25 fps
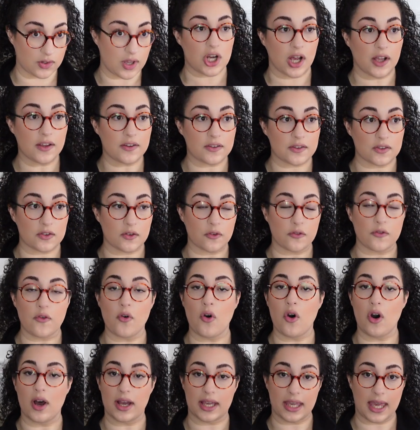Just
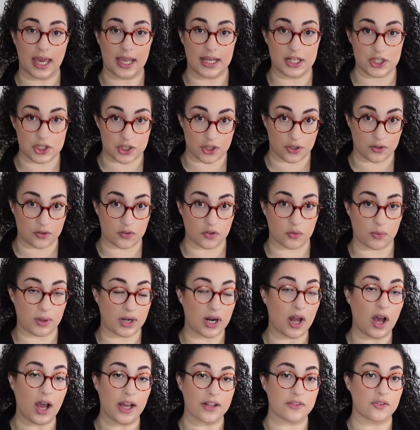for occasions when
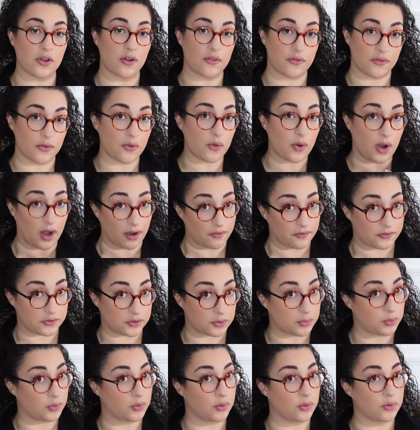I don't feel
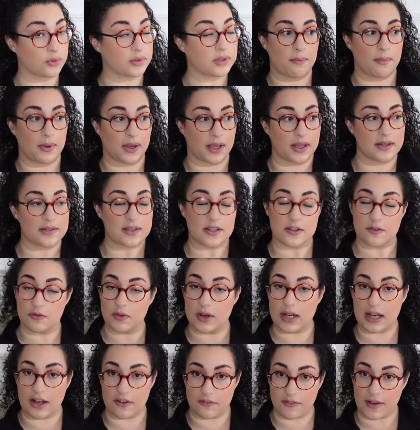comfortable, because it's
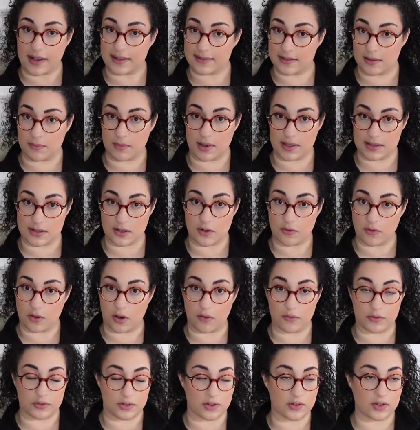really affecting my
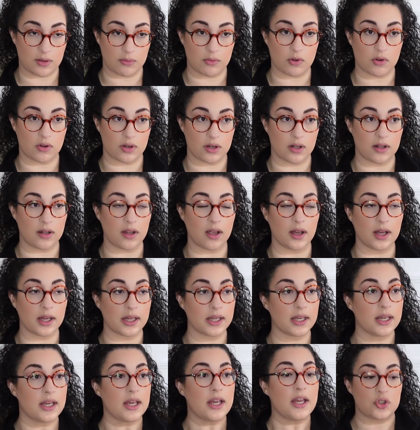self-confidence, I'm not gonna
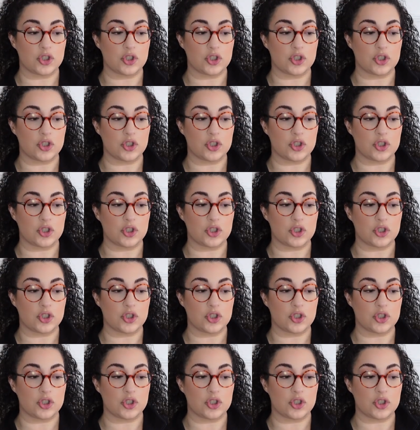lie.